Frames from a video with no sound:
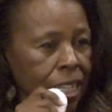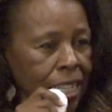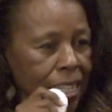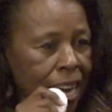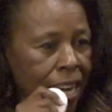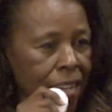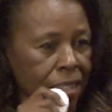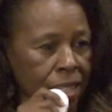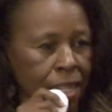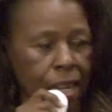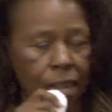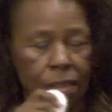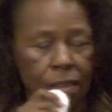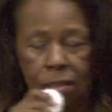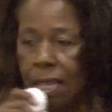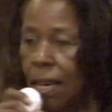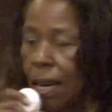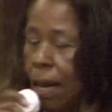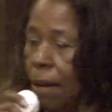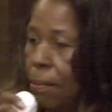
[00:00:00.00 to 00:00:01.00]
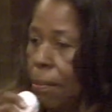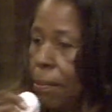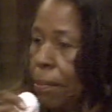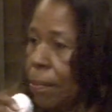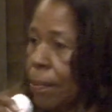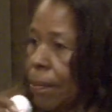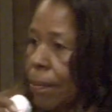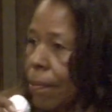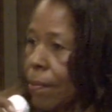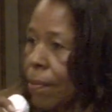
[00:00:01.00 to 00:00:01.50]
But we got to clean
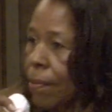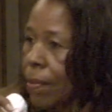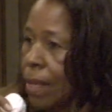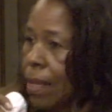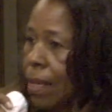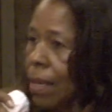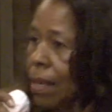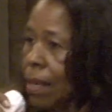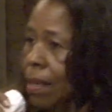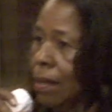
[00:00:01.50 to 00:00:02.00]
ourselves up.